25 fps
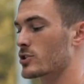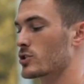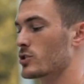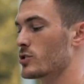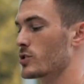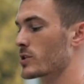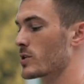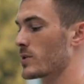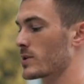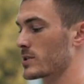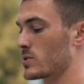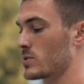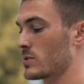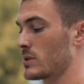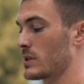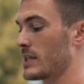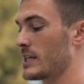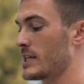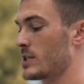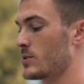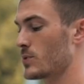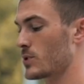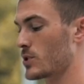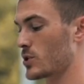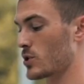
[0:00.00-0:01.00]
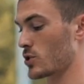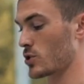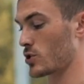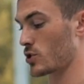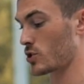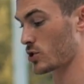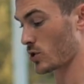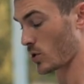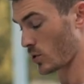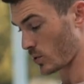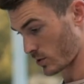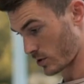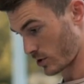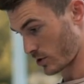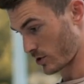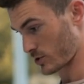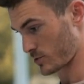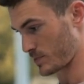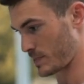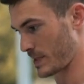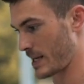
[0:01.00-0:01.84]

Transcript: So you're going to lead with your shoulders,